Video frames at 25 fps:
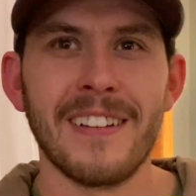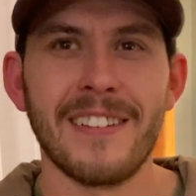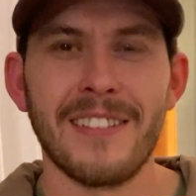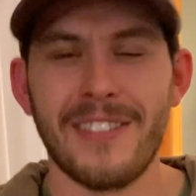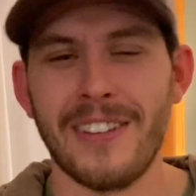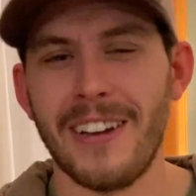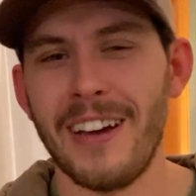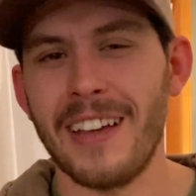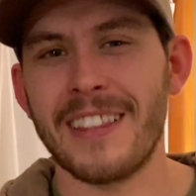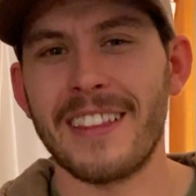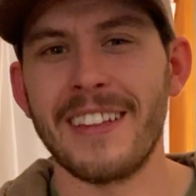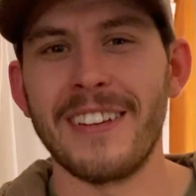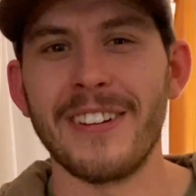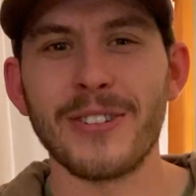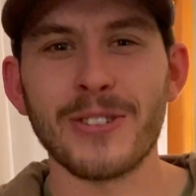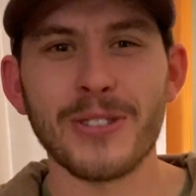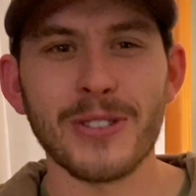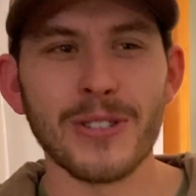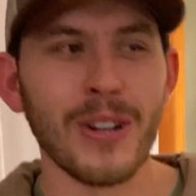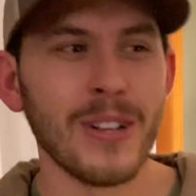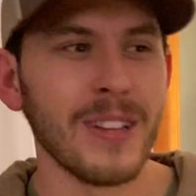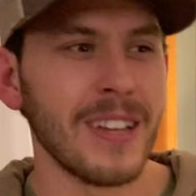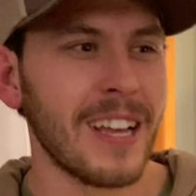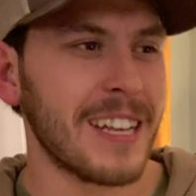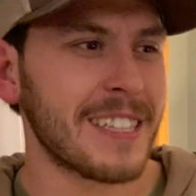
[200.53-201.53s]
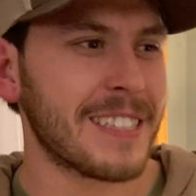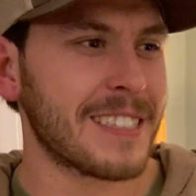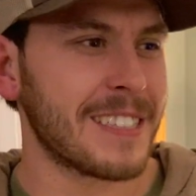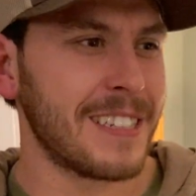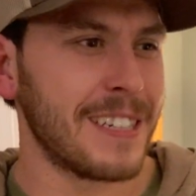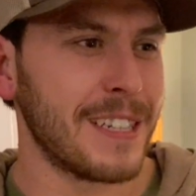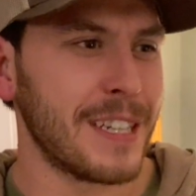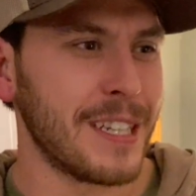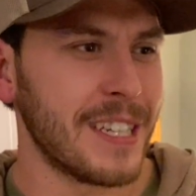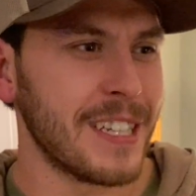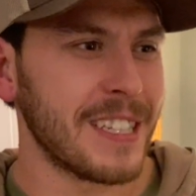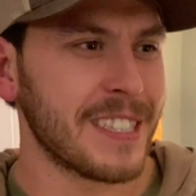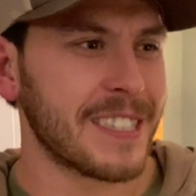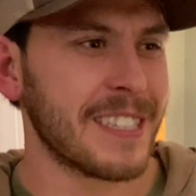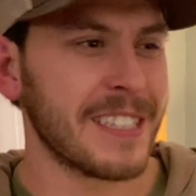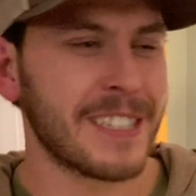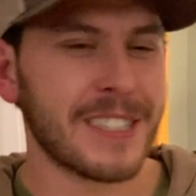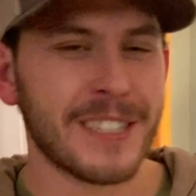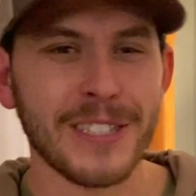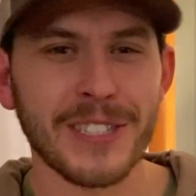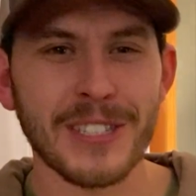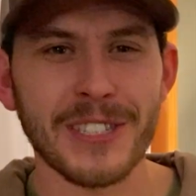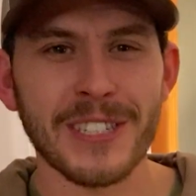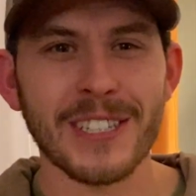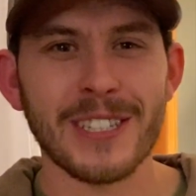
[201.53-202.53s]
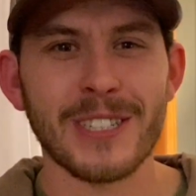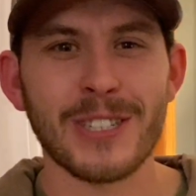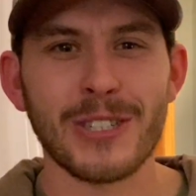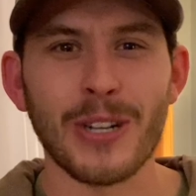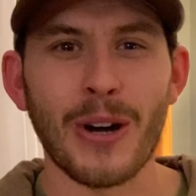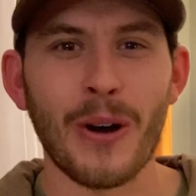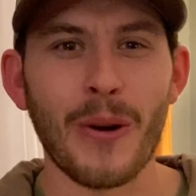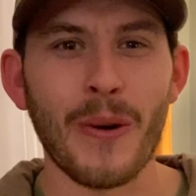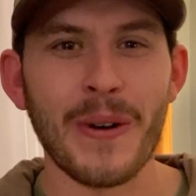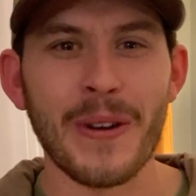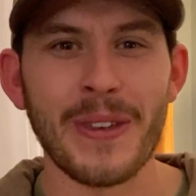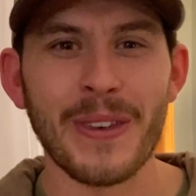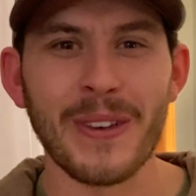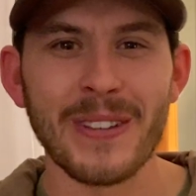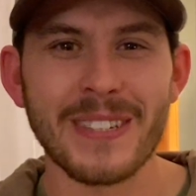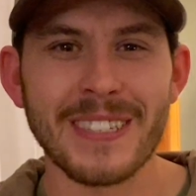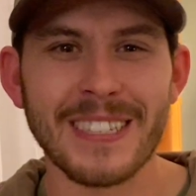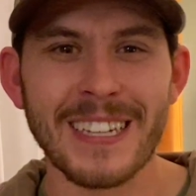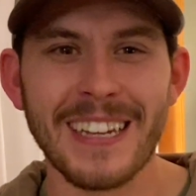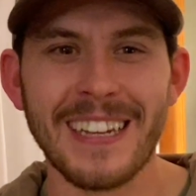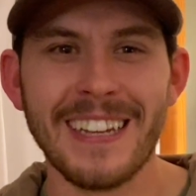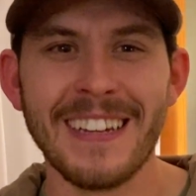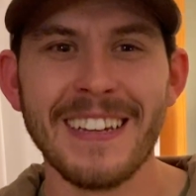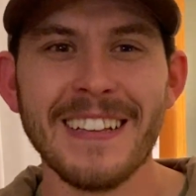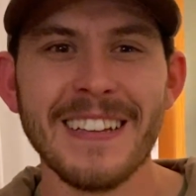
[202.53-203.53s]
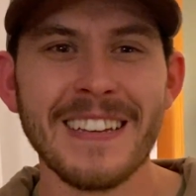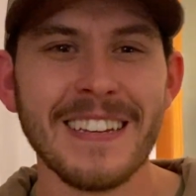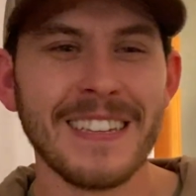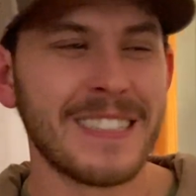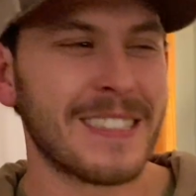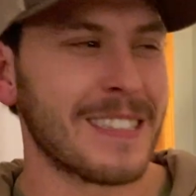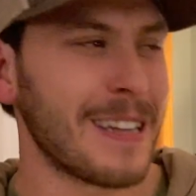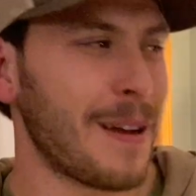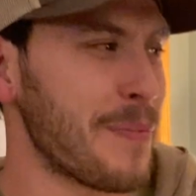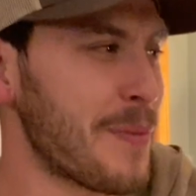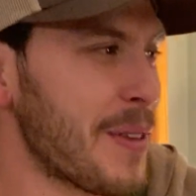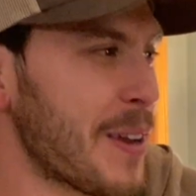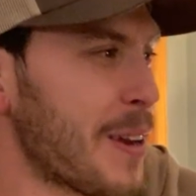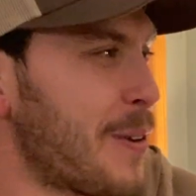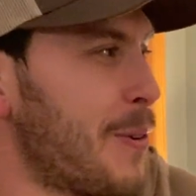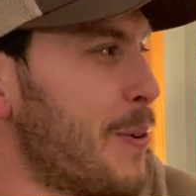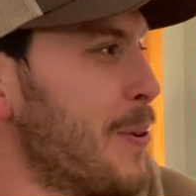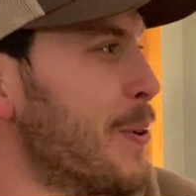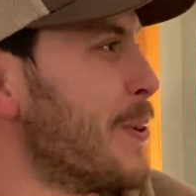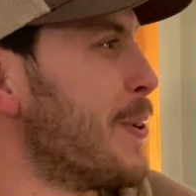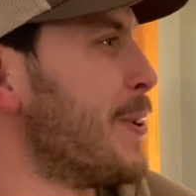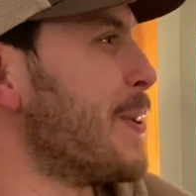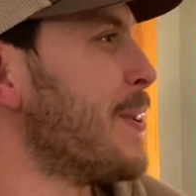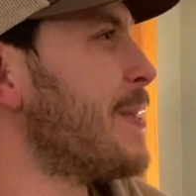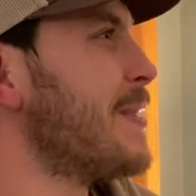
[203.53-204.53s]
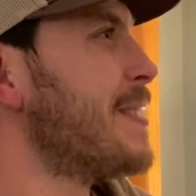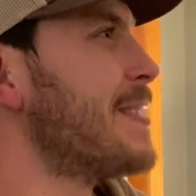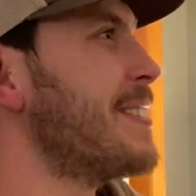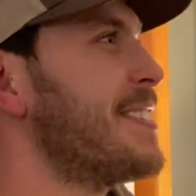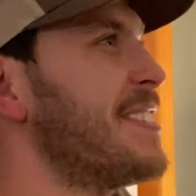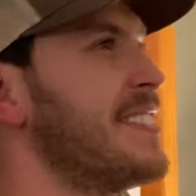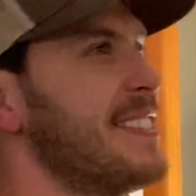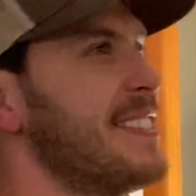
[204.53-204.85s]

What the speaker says: Nothing. There's no lesson in this. This is just showing you something cool.